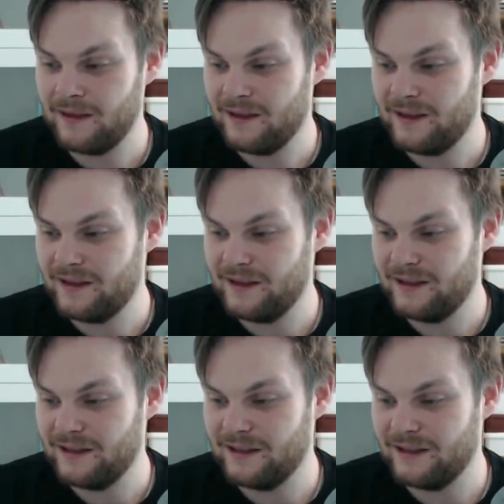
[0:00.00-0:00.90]

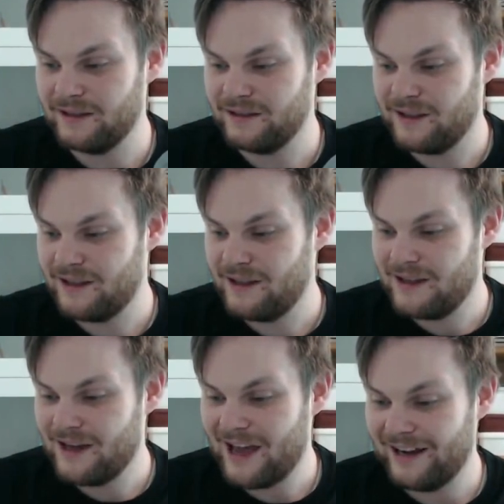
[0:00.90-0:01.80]
And
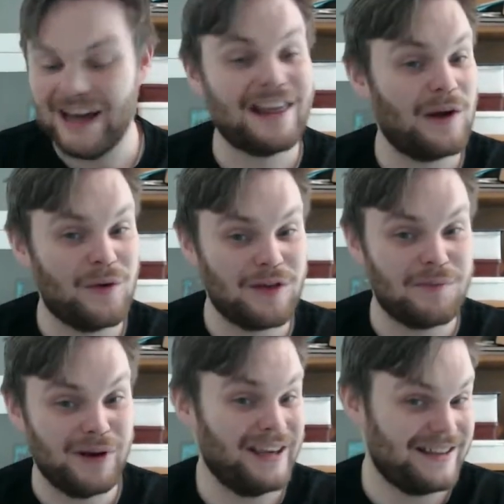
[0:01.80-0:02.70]
as I was
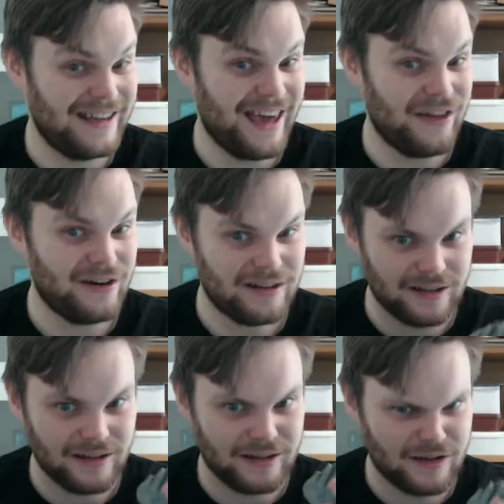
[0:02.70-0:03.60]
putting it together
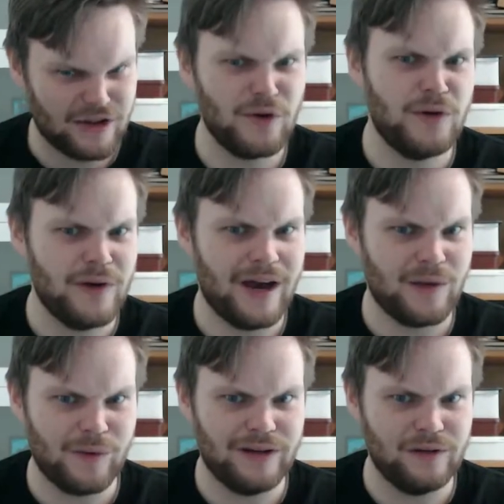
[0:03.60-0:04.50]
to show you guys
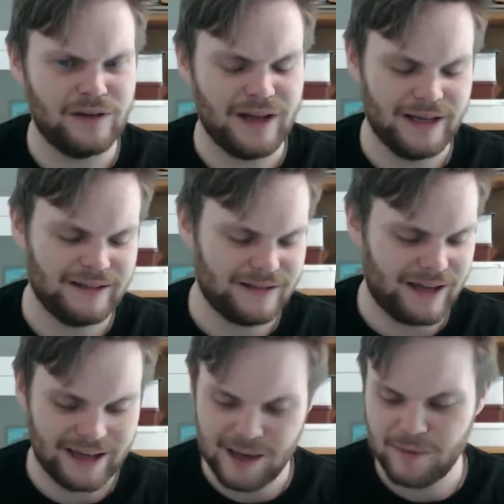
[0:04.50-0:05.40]
what it looked like, I
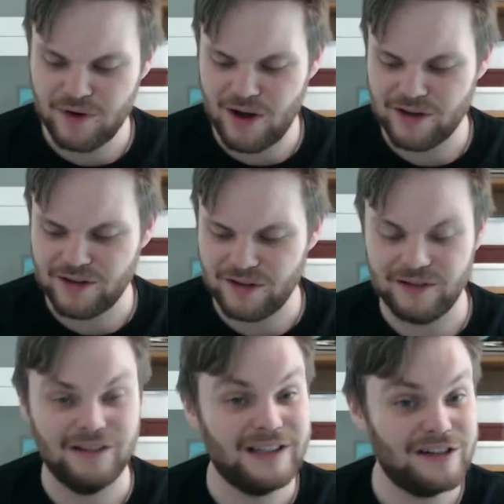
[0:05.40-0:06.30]
came across a
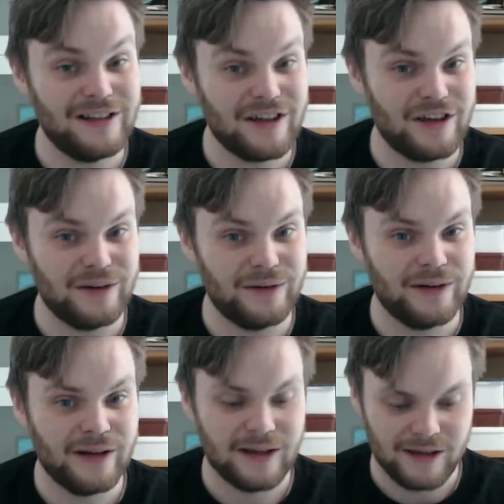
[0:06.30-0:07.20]
little issue.
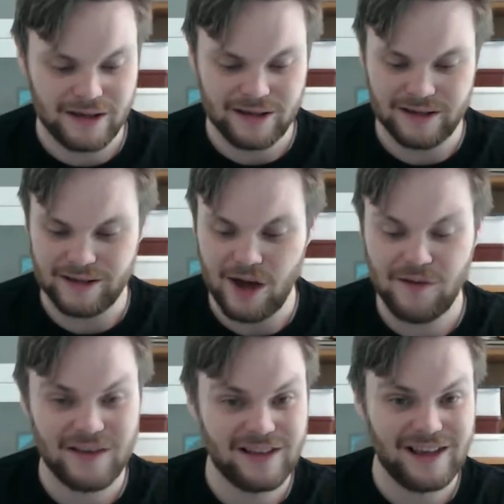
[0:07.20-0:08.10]

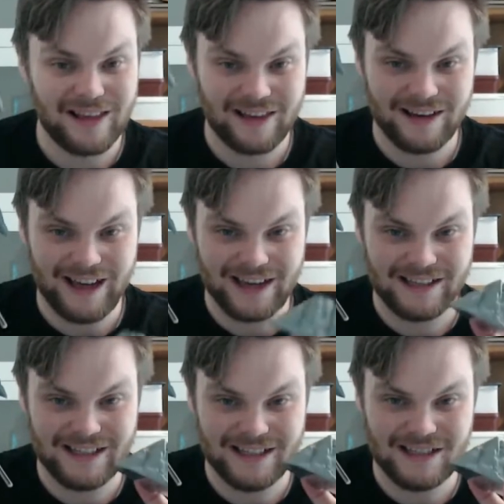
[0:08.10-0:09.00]
Obviously, it's
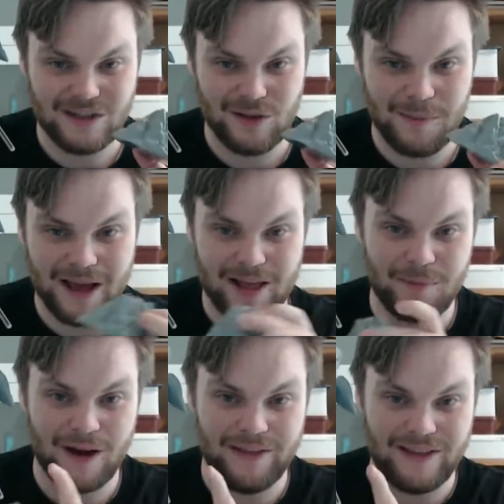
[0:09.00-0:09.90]
connected to the base
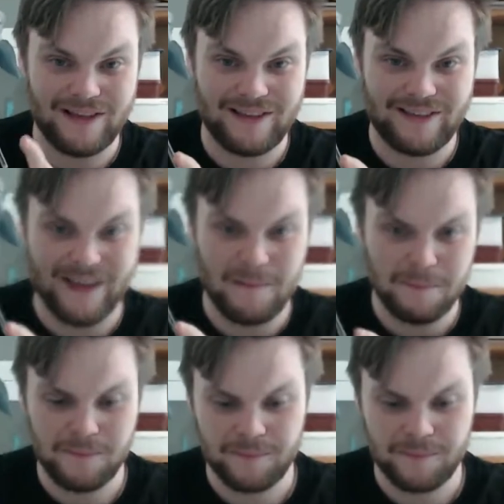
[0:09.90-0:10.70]
by this stem.